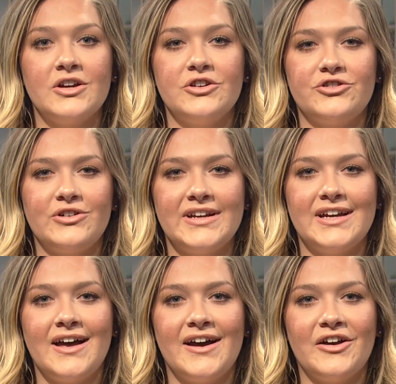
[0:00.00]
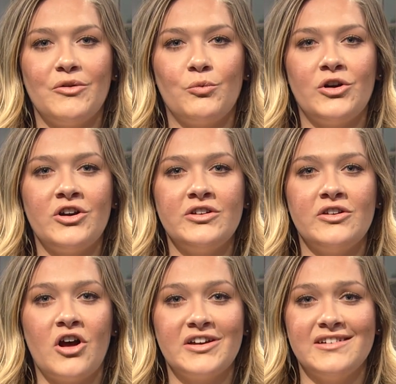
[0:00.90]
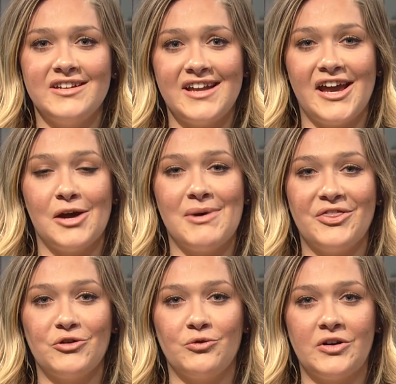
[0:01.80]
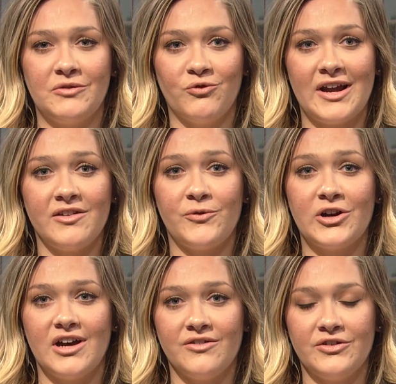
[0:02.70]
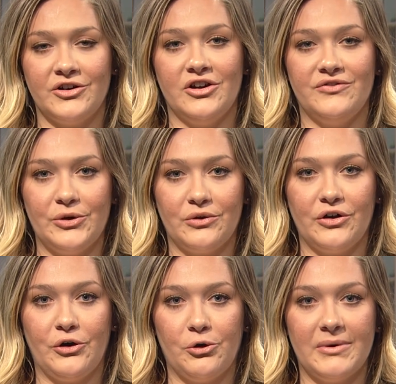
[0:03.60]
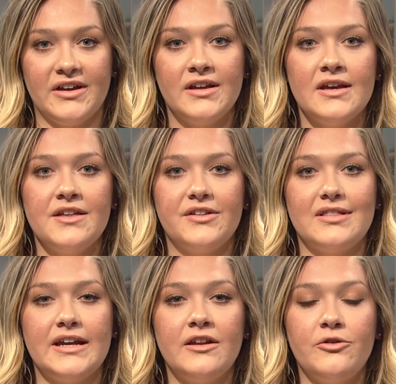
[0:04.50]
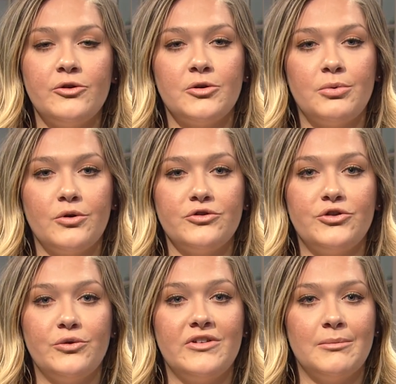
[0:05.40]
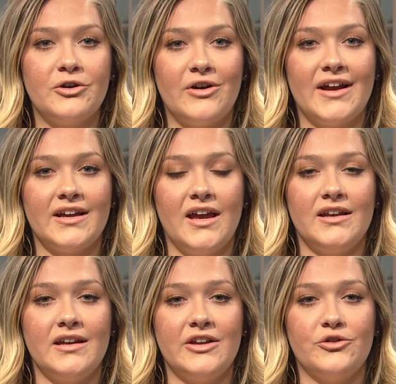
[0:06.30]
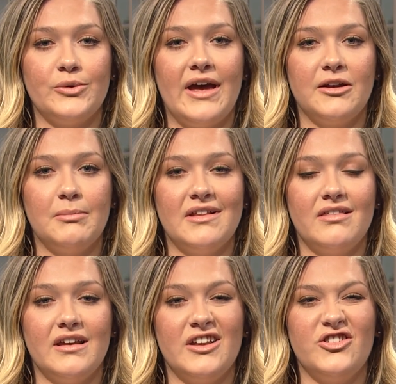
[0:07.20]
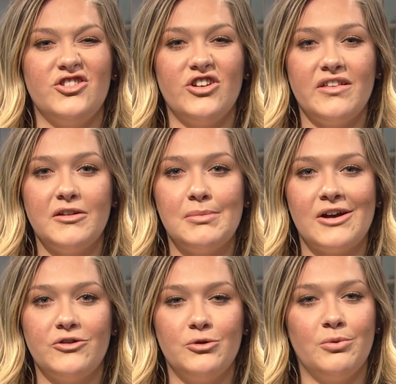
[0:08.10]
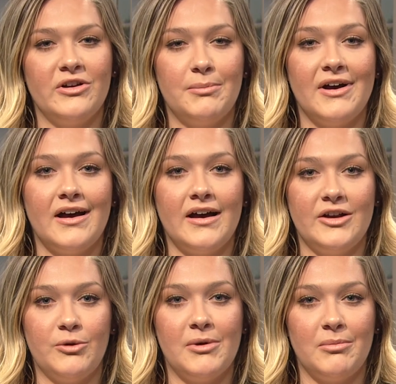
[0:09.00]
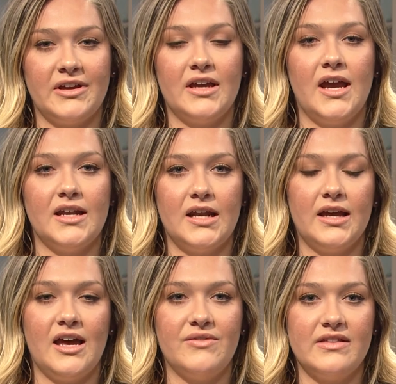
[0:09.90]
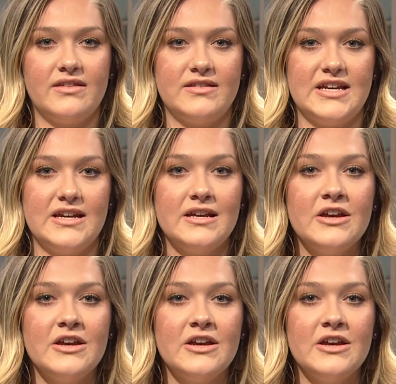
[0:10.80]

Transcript: Shereen and Kyle, we're talking today about the race for governor of Oklahoma. The latest Sooner poll shows Democratic candidate Drew Edmondson is just about 2 points behind Republican candidate Kevin Stitt.